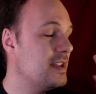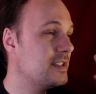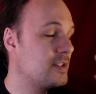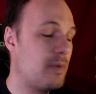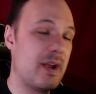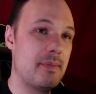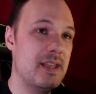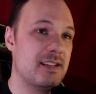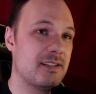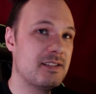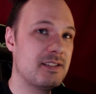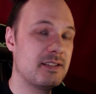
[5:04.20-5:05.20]
square
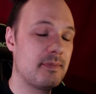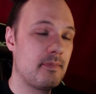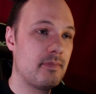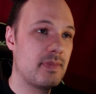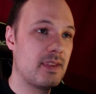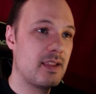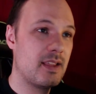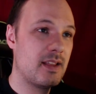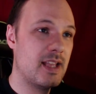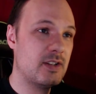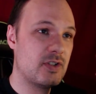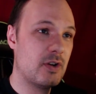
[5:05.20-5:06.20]
meters
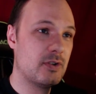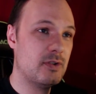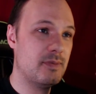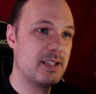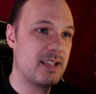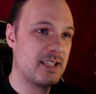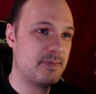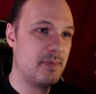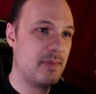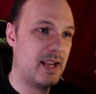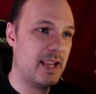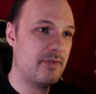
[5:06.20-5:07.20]
in total, which has been
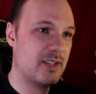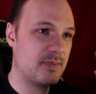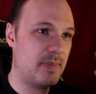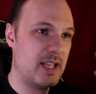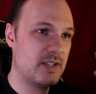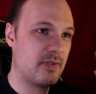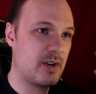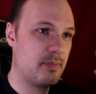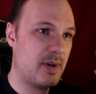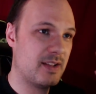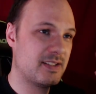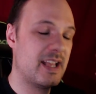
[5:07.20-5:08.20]
my living space for the
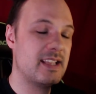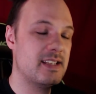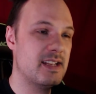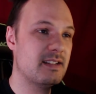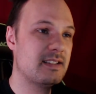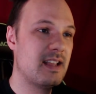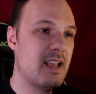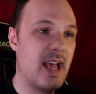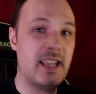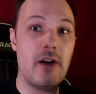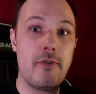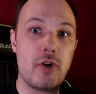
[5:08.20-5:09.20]
past 8 years.
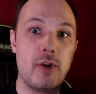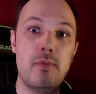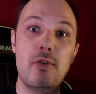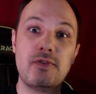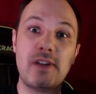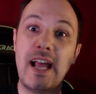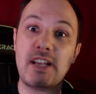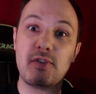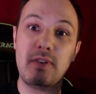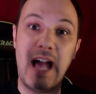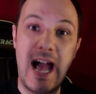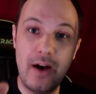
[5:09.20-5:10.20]
And now we're gonna move to an
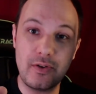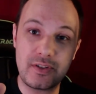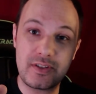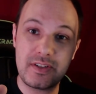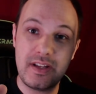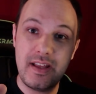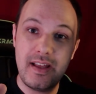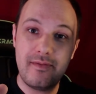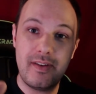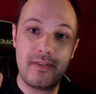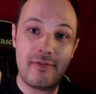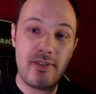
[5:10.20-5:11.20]
actual house
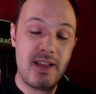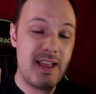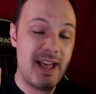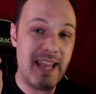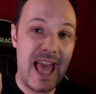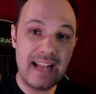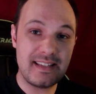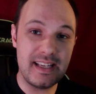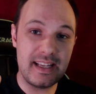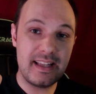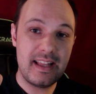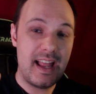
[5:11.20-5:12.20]
with an
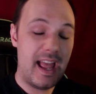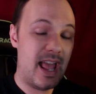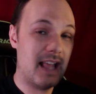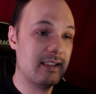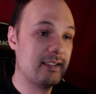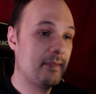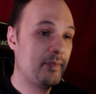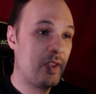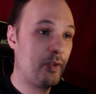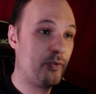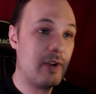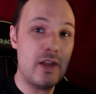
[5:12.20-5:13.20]
attic and
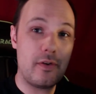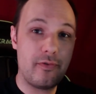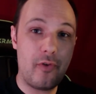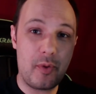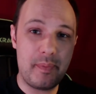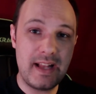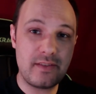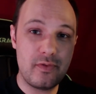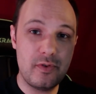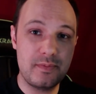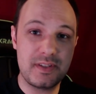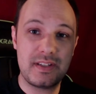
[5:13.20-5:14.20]
3 or 4
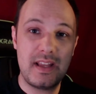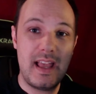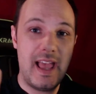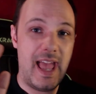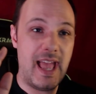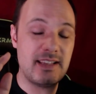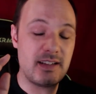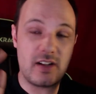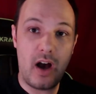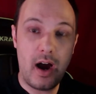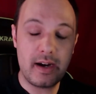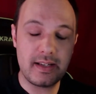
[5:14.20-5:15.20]
bedrooms and a
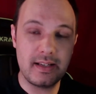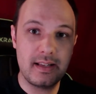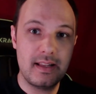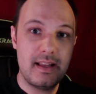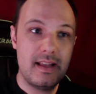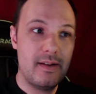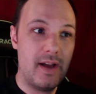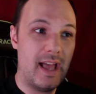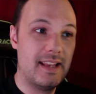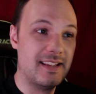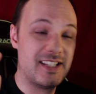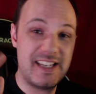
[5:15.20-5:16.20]
garden
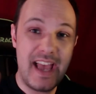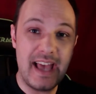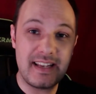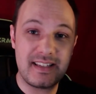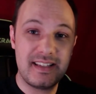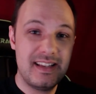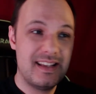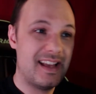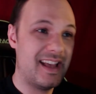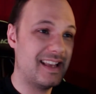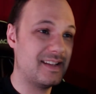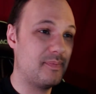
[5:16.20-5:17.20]
and a shed
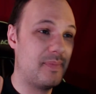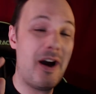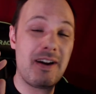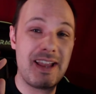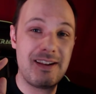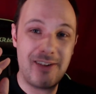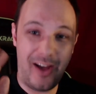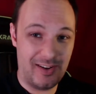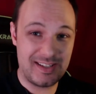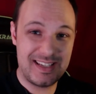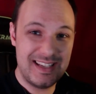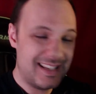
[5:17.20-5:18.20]
and a parking
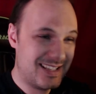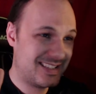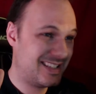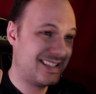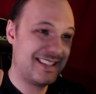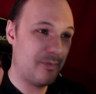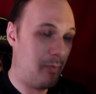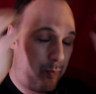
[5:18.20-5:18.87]
lot. It's